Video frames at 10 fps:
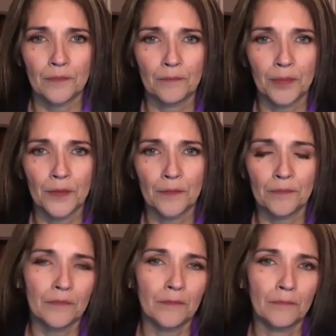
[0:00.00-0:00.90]
boom,
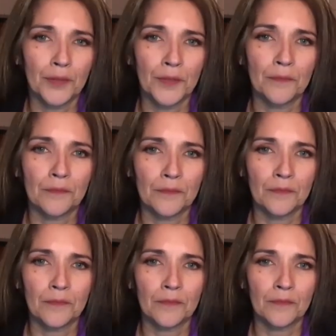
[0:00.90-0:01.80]
boom,
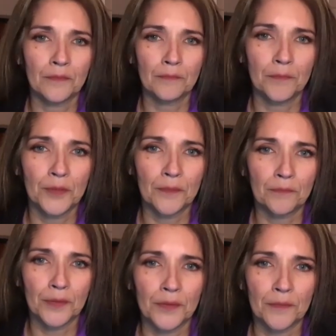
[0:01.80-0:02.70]
boom,
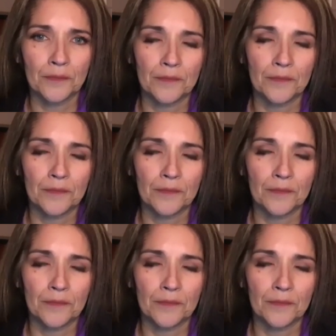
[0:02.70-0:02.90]
boom,